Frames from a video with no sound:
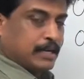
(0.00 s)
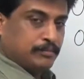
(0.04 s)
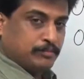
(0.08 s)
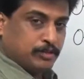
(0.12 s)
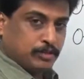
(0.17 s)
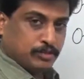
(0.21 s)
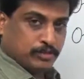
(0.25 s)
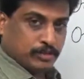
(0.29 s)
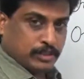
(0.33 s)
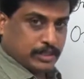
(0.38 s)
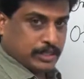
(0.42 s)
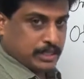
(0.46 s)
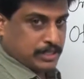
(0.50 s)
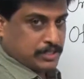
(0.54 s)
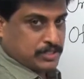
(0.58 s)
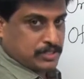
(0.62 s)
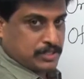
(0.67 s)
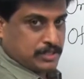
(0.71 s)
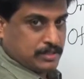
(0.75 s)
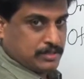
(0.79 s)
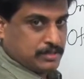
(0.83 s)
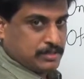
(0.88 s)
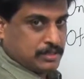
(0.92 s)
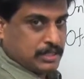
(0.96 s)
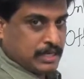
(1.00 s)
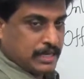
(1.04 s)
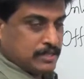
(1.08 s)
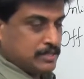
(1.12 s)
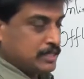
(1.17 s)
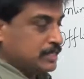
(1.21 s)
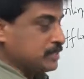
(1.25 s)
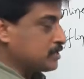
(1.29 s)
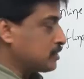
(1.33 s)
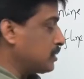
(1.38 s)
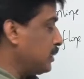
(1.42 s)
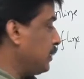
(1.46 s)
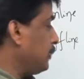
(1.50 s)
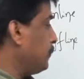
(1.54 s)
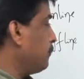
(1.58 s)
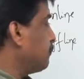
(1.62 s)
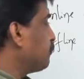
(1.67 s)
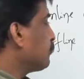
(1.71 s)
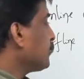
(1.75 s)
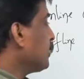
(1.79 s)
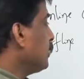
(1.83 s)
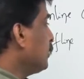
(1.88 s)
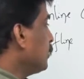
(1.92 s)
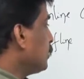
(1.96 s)
communications, as I said,
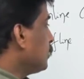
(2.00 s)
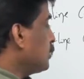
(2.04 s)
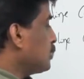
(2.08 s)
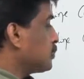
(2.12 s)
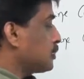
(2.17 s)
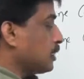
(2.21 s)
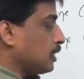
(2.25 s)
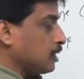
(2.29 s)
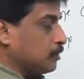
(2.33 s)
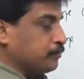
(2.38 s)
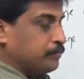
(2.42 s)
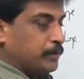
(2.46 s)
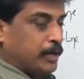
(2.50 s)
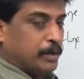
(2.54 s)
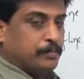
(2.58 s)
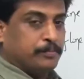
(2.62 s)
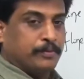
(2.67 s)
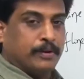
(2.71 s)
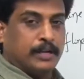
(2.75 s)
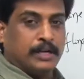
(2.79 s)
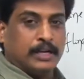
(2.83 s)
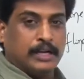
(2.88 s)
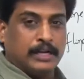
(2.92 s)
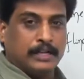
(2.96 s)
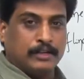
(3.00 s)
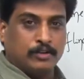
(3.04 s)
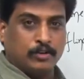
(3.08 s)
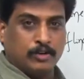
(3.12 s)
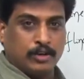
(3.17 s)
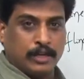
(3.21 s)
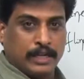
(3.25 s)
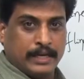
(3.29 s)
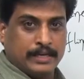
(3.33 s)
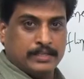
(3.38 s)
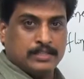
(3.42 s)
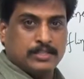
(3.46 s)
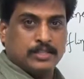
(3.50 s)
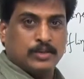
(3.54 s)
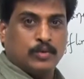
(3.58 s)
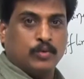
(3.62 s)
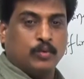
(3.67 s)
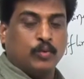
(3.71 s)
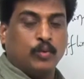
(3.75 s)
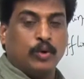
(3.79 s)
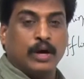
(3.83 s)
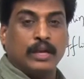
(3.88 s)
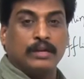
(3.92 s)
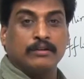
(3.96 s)
these are popularly known as
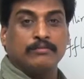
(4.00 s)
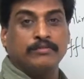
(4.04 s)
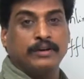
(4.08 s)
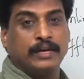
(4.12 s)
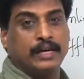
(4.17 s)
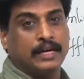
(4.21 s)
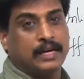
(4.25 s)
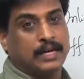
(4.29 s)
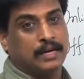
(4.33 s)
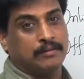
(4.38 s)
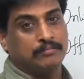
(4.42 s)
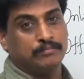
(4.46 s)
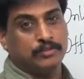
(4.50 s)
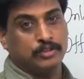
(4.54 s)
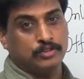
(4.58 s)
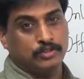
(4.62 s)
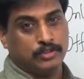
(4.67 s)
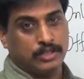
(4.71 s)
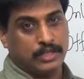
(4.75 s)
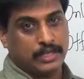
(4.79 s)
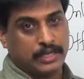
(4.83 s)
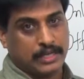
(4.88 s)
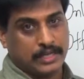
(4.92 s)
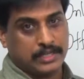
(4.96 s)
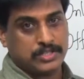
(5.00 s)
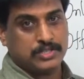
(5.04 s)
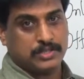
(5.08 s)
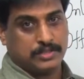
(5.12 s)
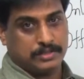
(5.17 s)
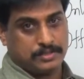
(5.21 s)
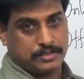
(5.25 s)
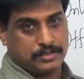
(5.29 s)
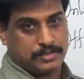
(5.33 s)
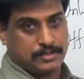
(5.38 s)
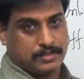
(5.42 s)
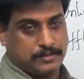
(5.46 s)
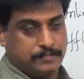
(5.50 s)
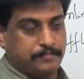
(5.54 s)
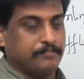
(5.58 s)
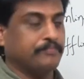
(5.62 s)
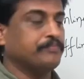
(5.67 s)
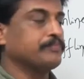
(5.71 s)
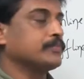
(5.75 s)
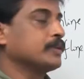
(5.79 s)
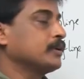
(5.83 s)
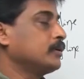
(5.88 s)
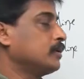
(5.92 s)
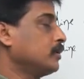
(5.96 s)
one-way communications.
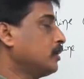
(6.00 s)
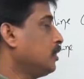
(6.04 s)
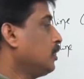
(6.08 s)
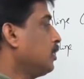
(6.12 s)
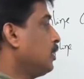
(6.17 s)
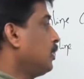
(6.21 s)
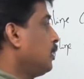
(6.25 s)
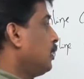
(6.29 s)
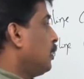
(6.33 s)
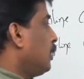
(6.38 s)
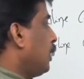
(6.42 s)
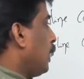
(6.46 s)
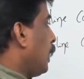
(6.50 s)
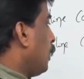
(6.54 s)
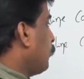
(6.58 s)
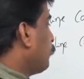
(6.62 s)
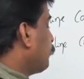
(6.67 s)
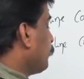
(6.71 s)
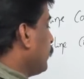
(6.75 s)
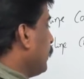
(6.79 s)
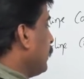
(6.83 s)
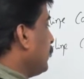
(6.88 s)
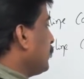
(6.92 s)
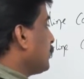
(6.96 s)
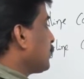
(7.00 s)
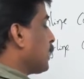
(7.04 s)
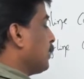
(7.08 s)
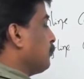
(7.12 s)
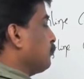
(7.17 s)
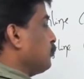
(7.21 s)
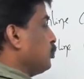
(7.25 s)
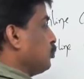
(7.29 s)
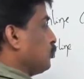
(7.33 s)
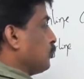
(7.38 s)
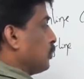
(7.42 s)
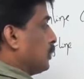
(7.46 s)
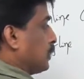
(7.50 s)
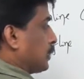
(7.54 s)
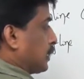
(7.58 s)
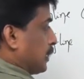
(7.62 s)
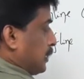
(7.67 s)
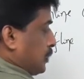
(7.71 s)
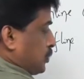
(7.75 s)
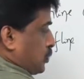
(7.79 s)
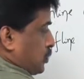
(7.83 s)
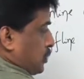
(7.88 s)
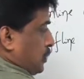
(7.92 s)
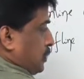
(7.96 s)
Offline
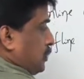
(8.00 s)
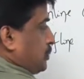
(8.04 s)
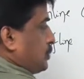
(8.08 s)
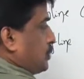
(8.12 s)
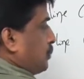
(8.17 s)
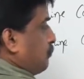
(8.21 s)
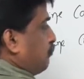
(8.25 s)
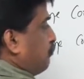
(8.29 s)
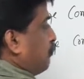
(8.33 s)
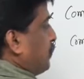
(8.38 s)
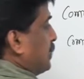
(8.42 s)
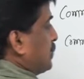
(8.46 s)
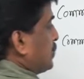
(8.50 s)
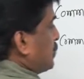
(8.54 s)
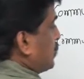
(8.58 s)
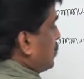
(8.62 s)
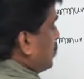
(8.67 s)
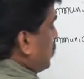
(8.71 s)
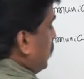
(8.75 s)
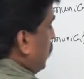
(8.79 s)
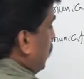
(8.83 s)
communications best